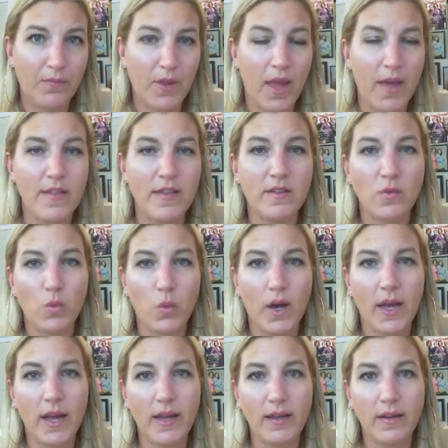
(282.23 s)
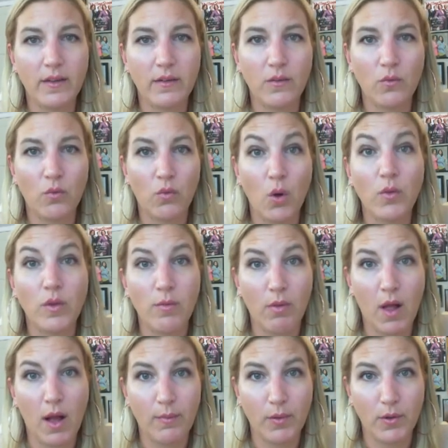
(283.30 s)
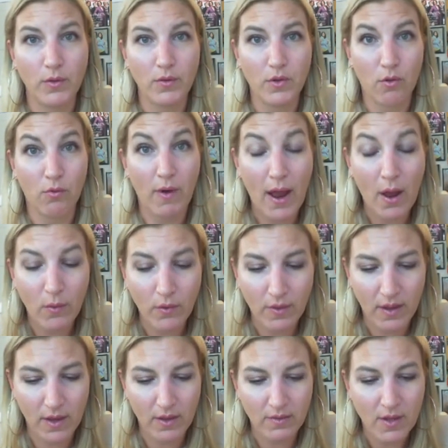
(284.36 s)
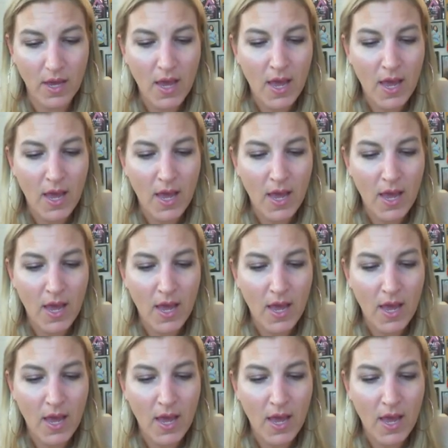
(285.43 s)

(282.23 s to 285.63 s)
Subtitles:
and this is why I wrote the blog post around this,